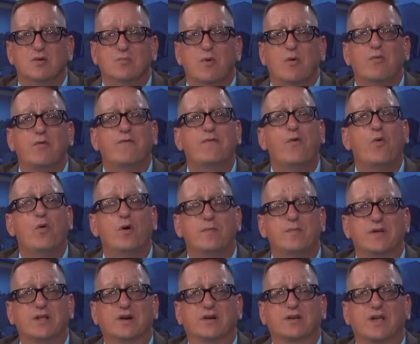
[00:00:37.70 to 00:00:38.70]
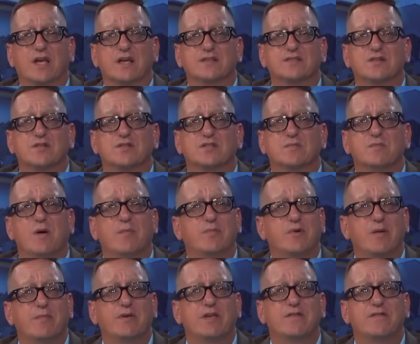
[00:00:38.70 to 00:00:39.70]
But before we meet our guest, here's some
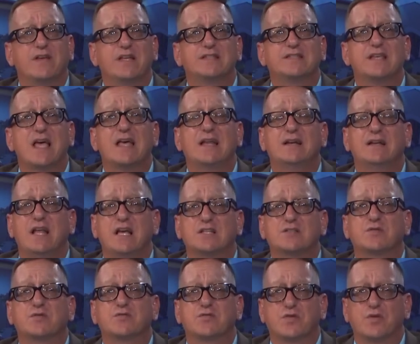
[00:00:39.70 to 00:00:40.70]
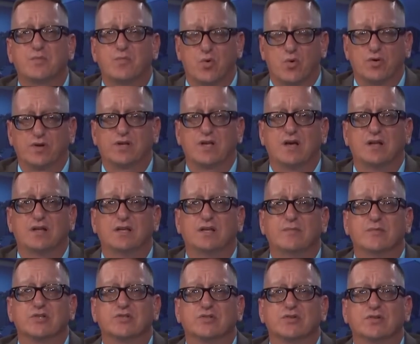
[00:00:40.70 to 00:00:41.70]
upcoming events and announcements from the Board of County
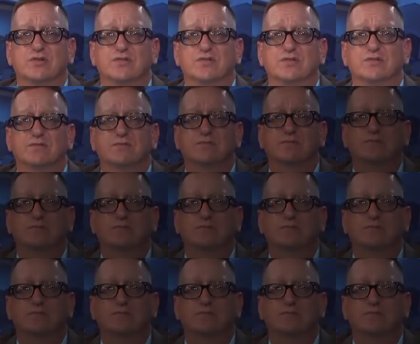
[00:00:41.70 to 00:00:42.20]
Commissioners.